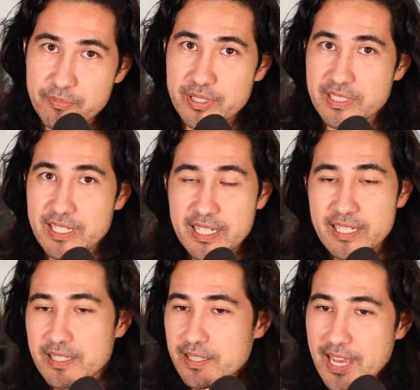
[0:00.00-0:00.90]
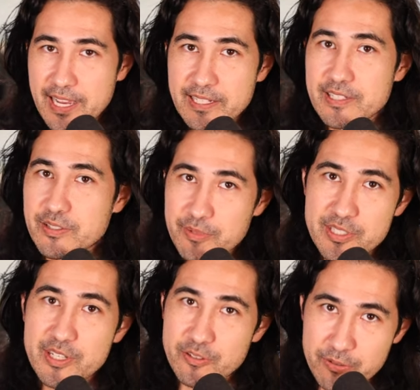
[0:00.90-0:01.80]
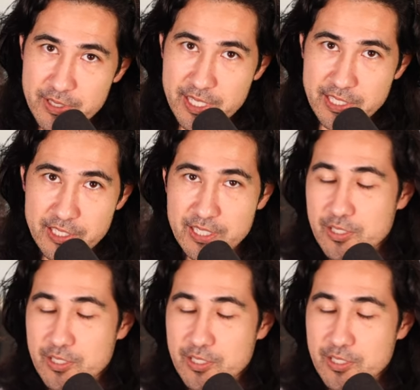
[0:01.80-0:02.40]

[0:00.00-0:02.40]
But that is a mischaracterization.